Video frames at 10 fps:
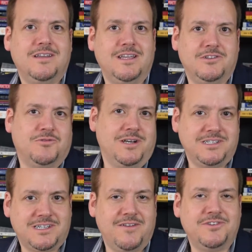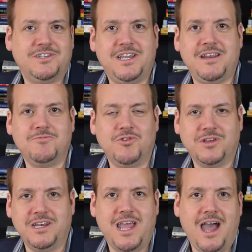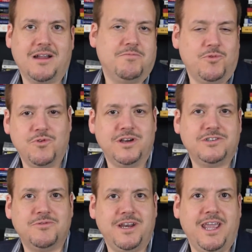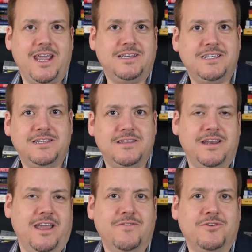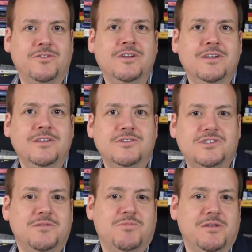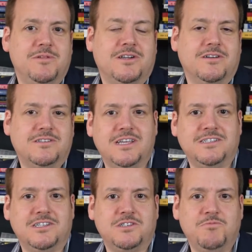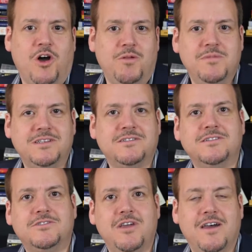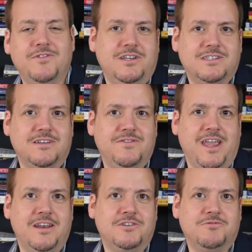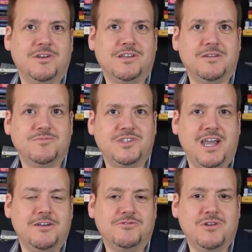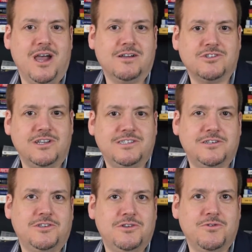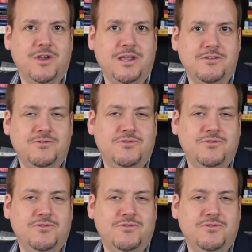in 2017, will get hacked more in 2018 than ever, simply because as a small business, you have a disadvantage when it comes down to actually securing